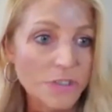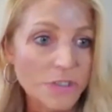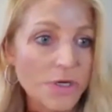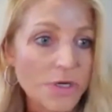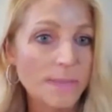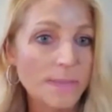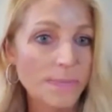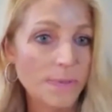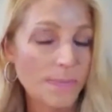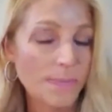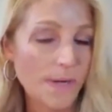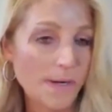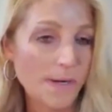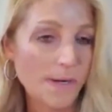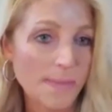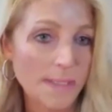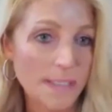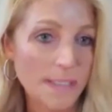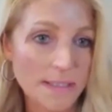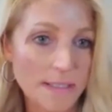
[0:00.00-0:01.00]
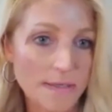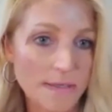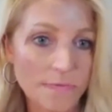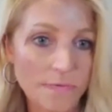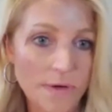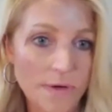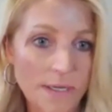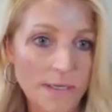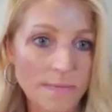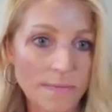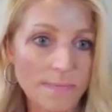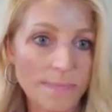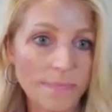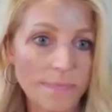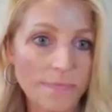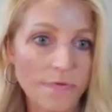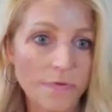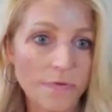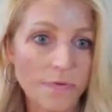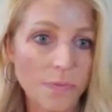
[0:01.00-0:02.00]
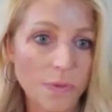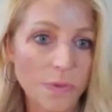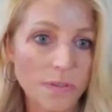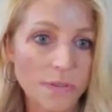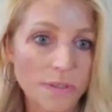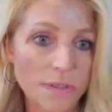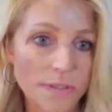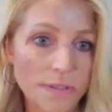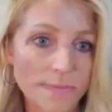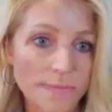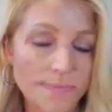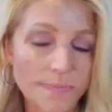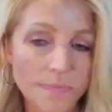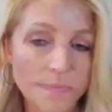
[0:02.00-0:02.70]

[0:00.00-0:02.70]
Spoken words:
Trying to prepare myself, right, for the worst.